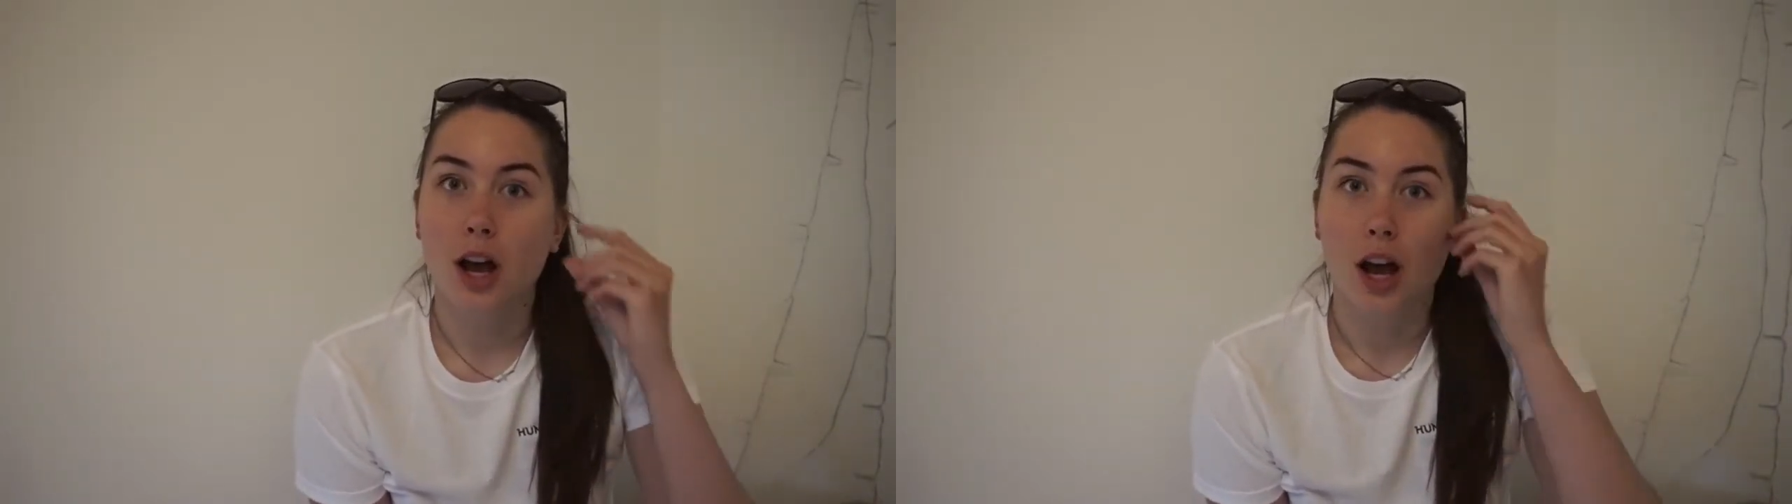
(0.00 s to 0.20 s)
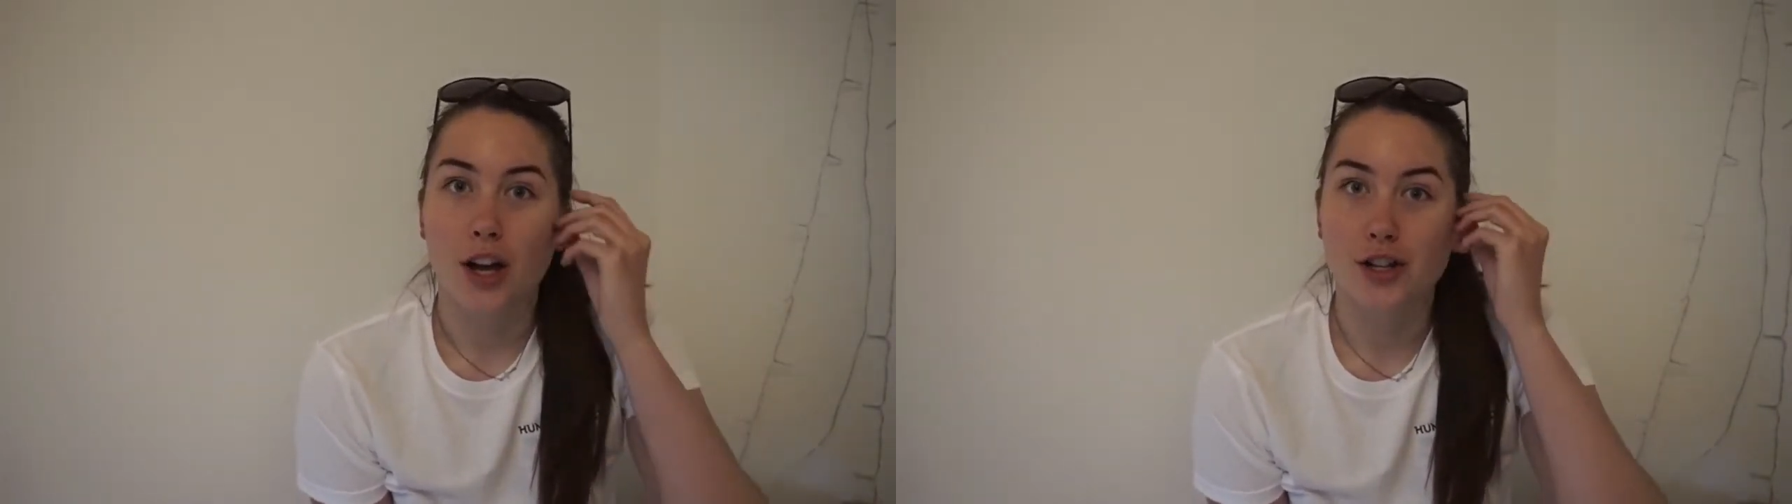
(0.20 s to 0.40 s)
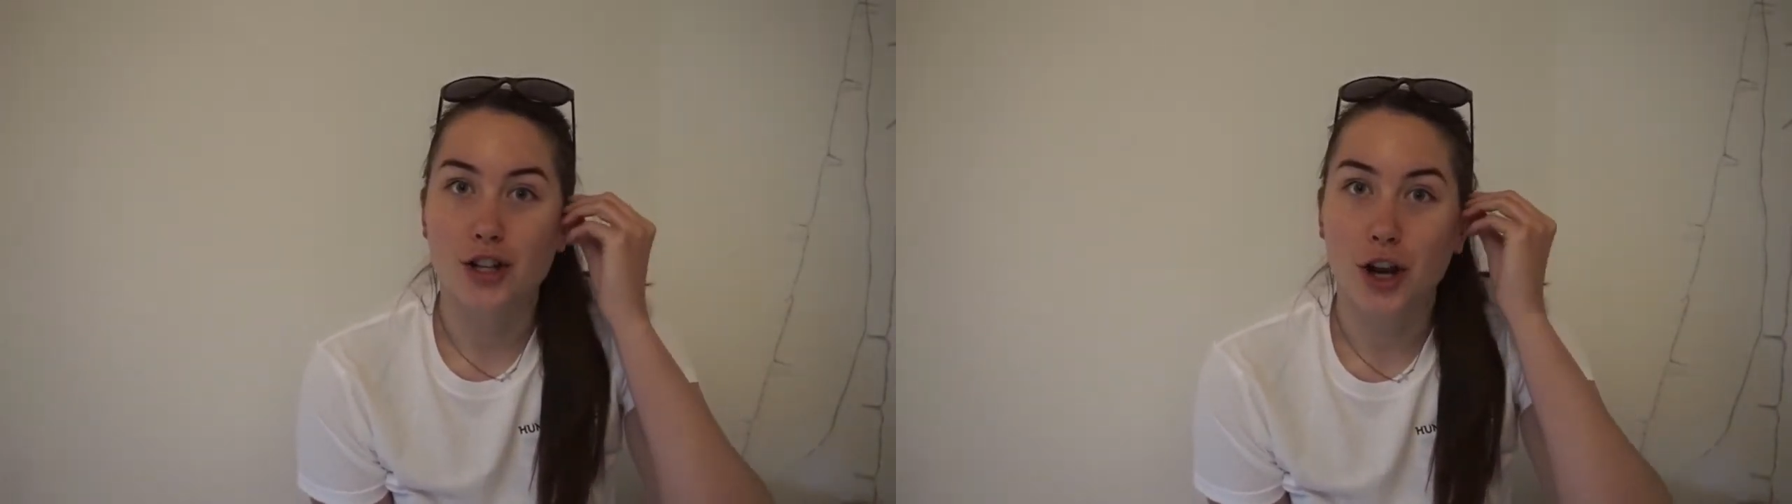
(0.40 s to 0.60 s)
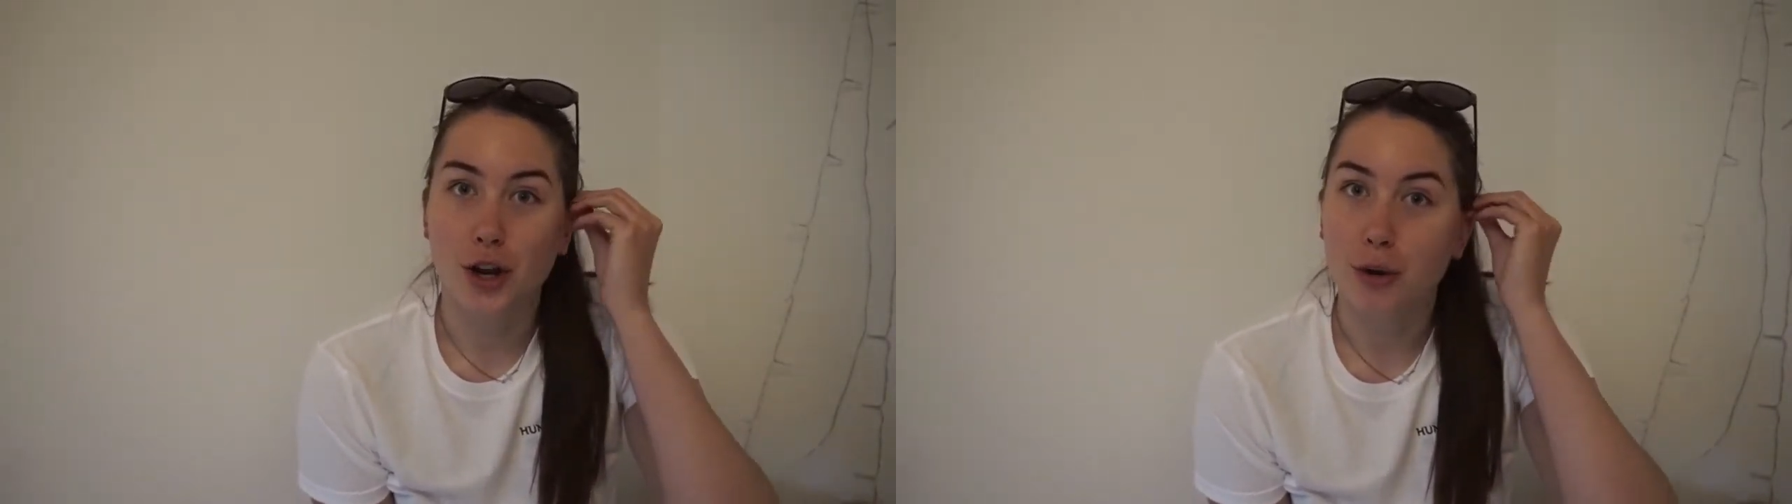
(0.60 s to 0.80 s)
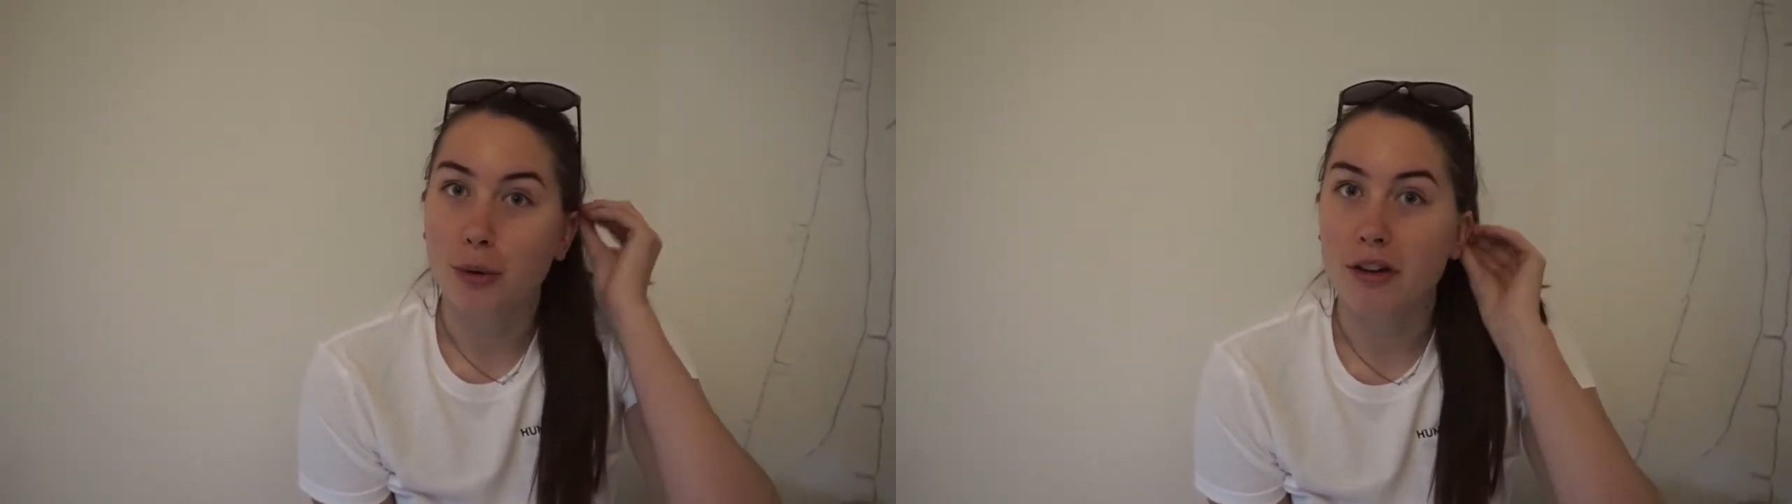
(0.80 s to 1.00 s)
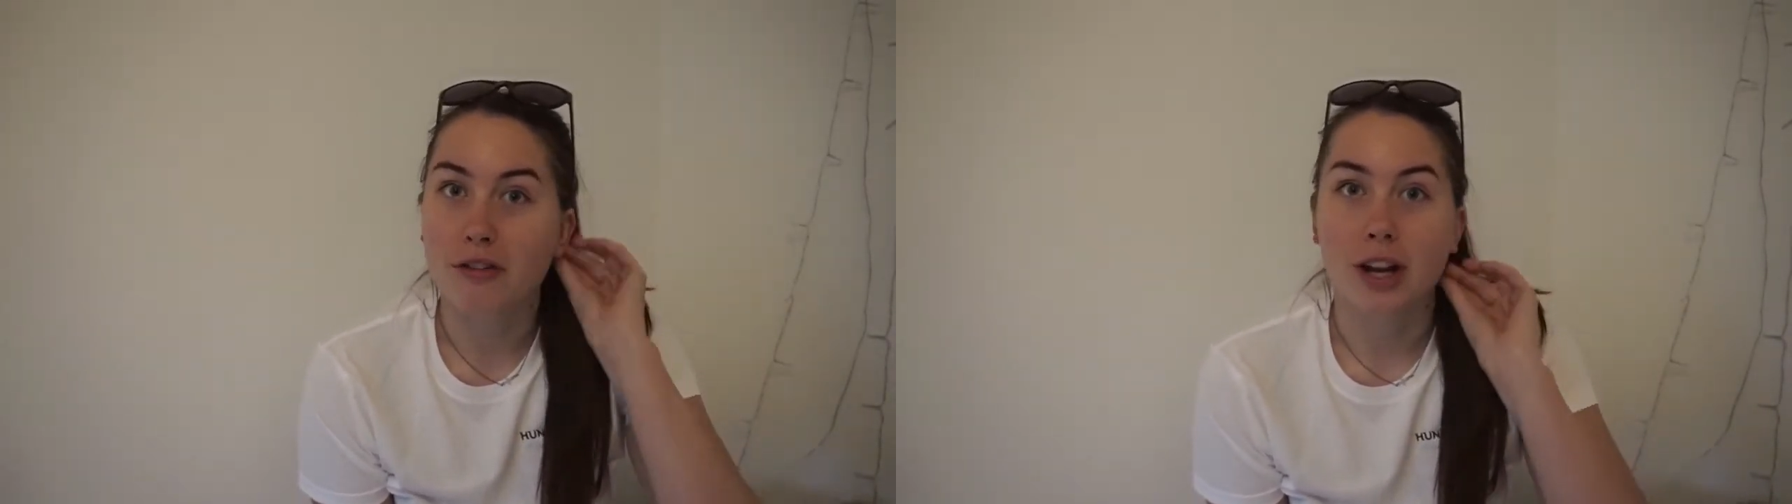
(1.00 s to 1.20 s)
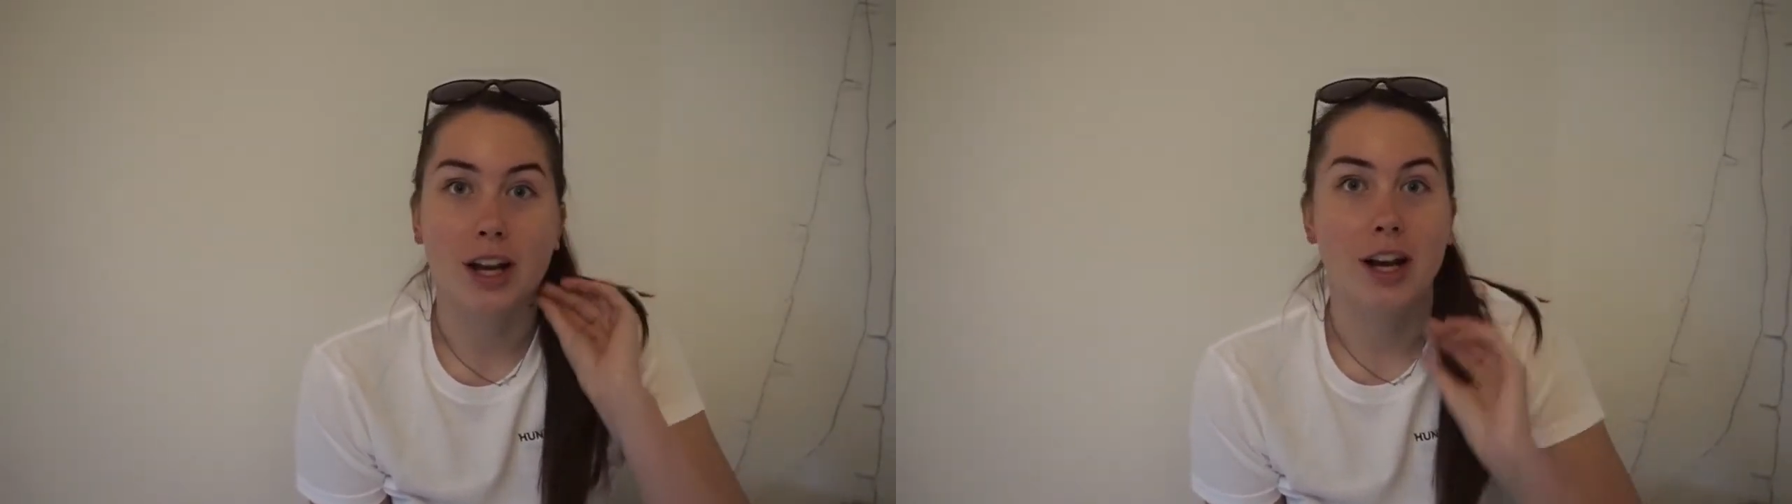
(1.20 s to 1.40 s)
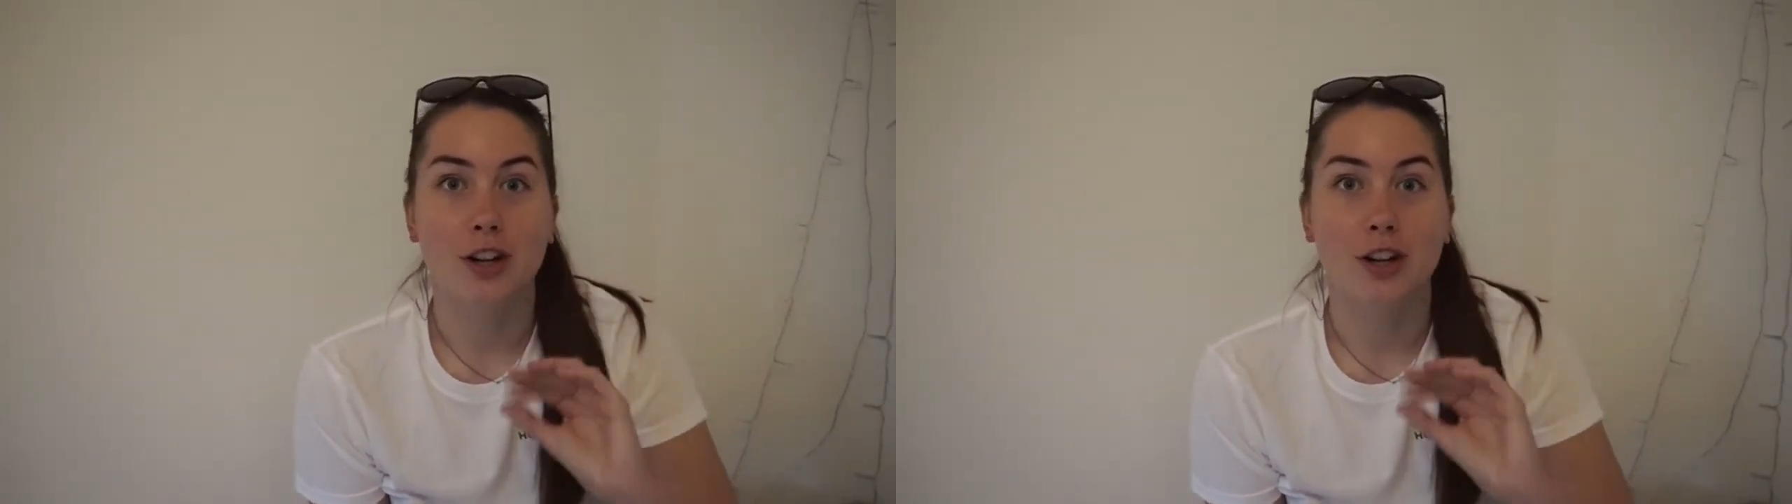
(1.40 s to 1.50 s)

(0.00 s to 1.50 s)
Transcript: and two, I feel like